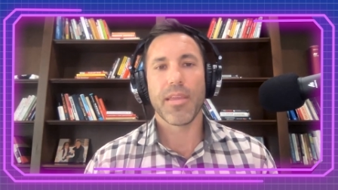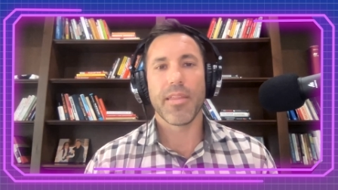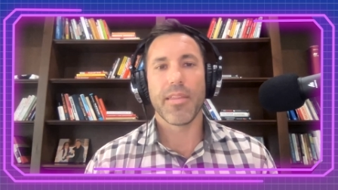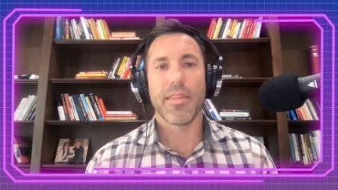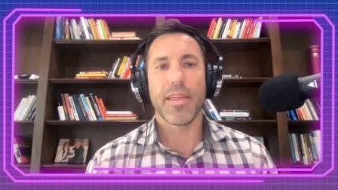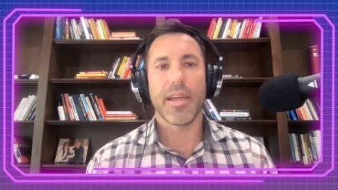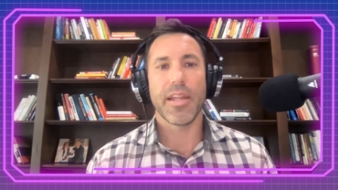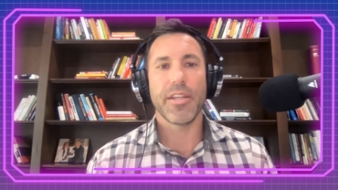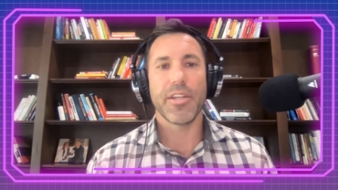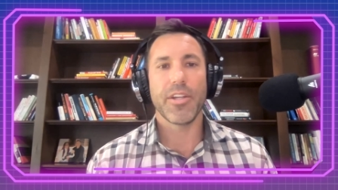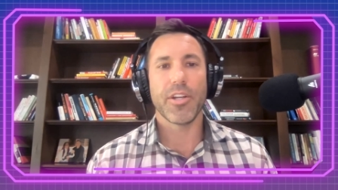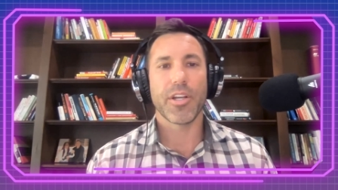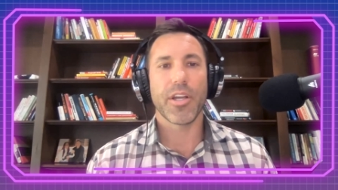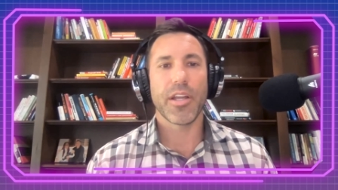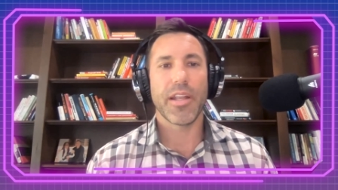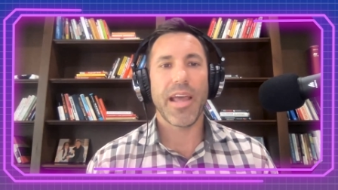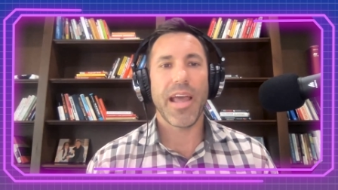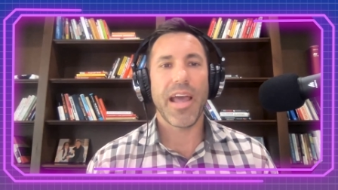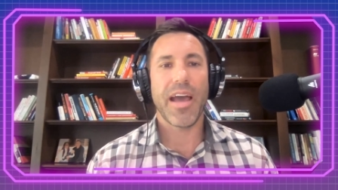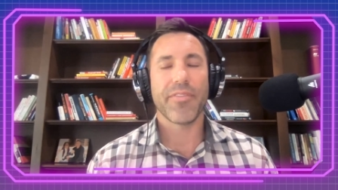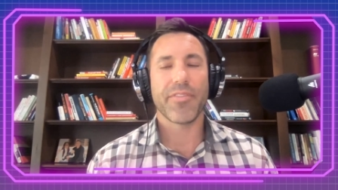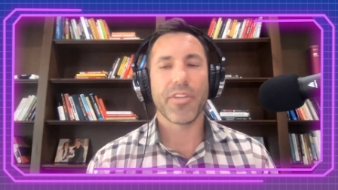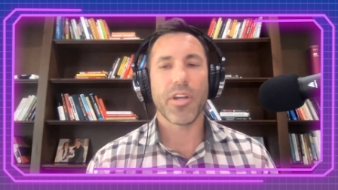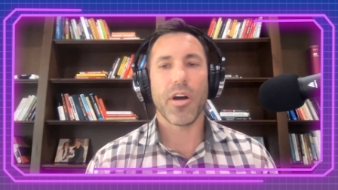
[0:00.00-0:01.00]
then you're going to
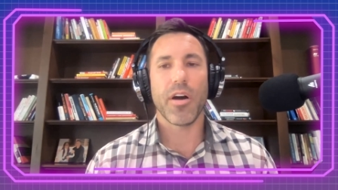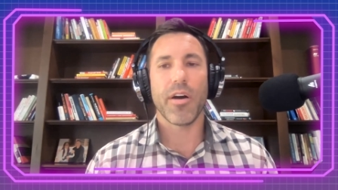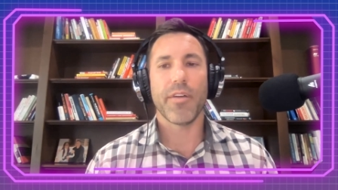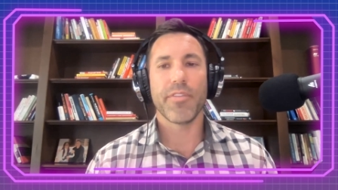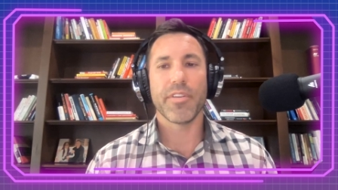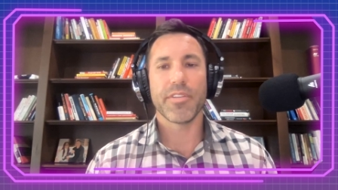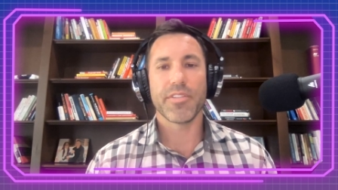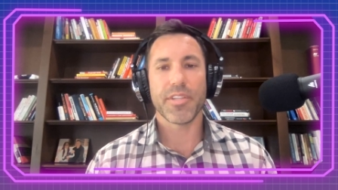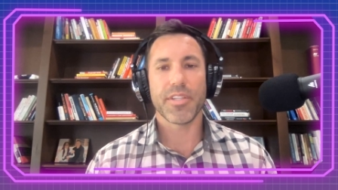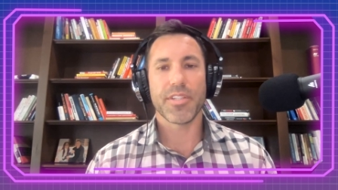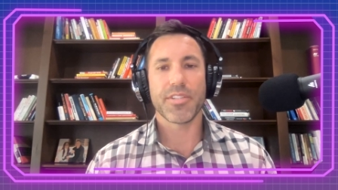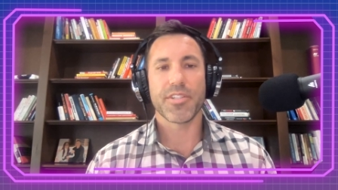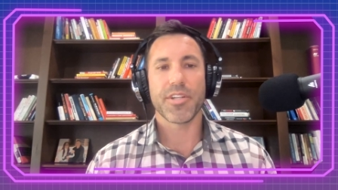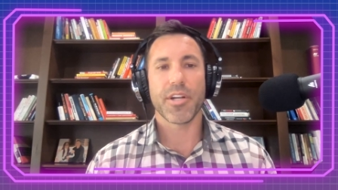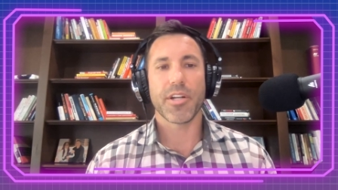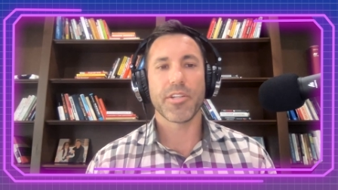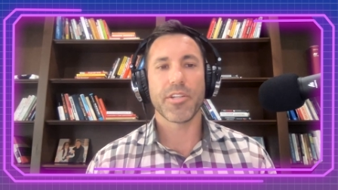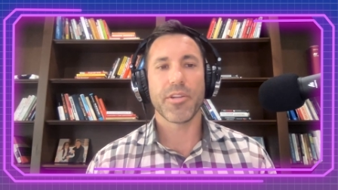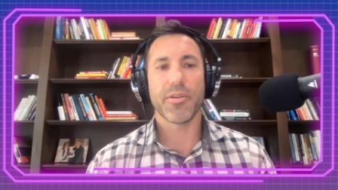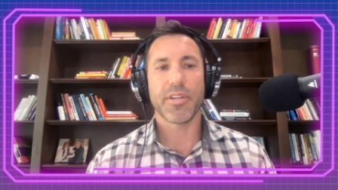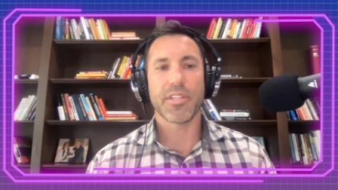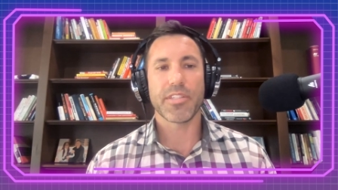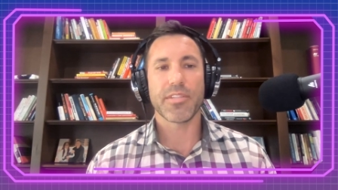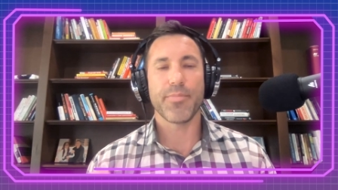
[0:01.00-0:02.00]
have to obviously start
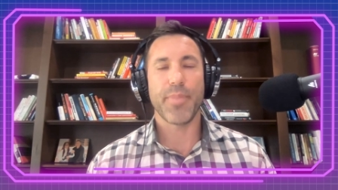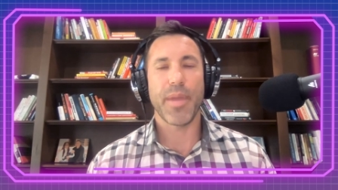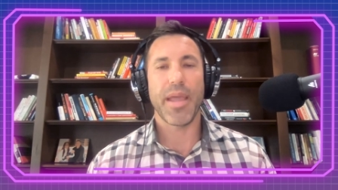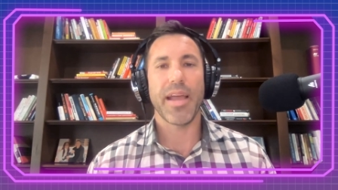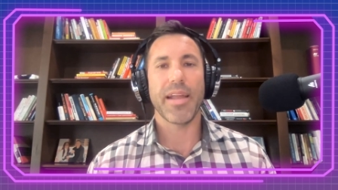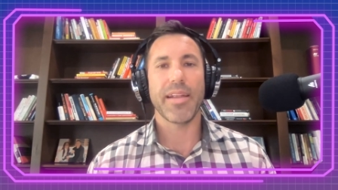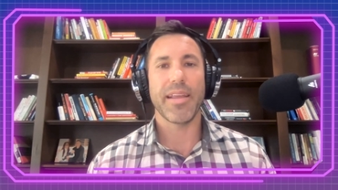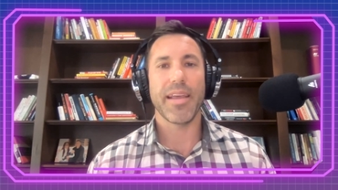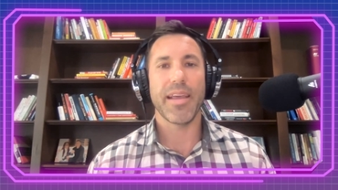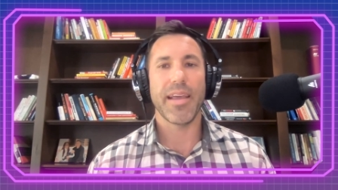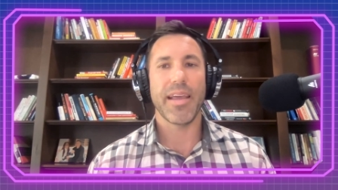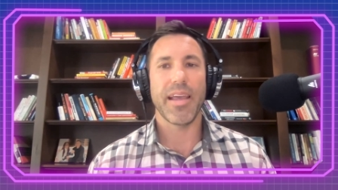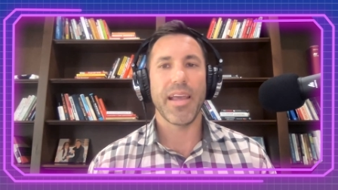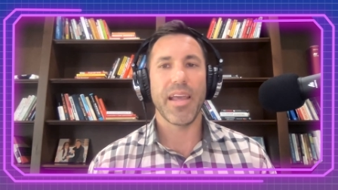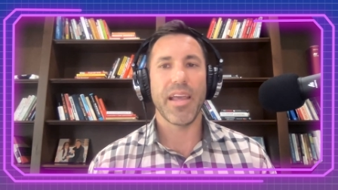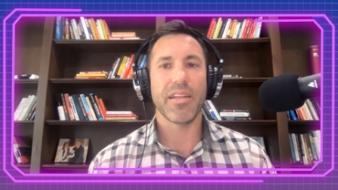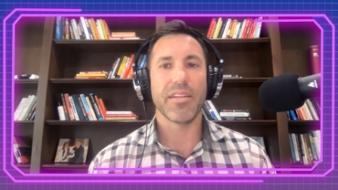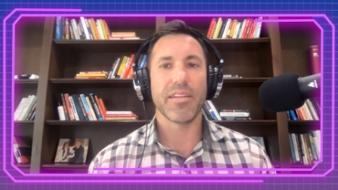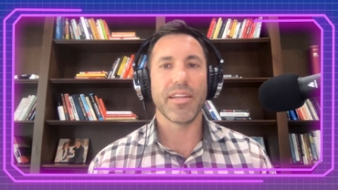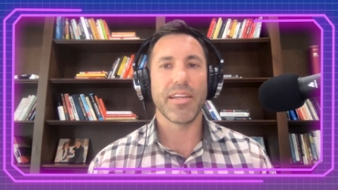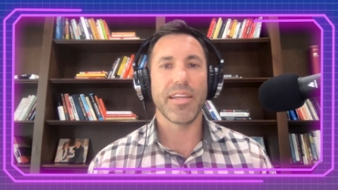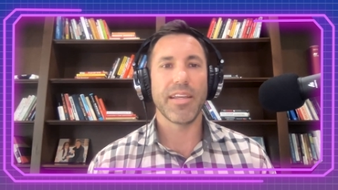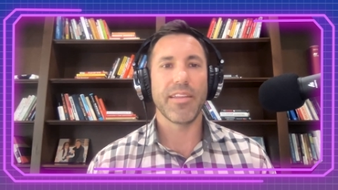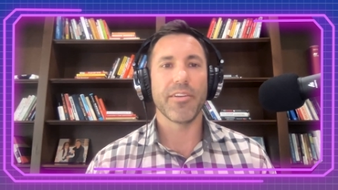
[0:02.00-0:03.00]
to expand it
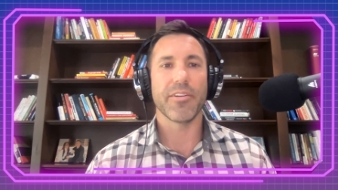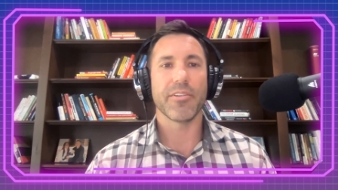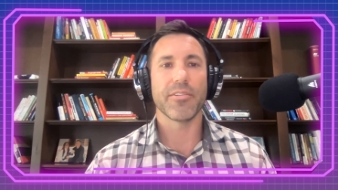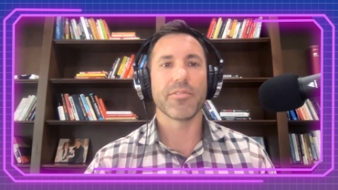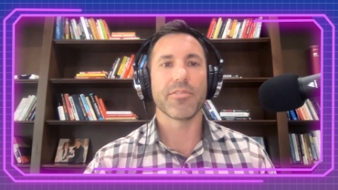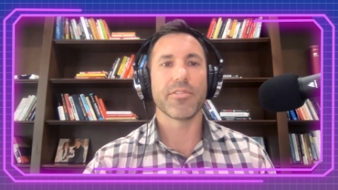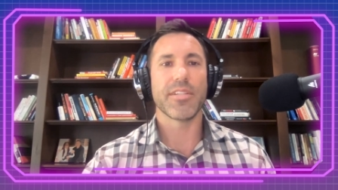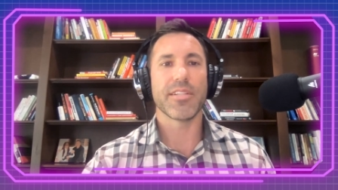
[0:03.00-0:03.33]
and either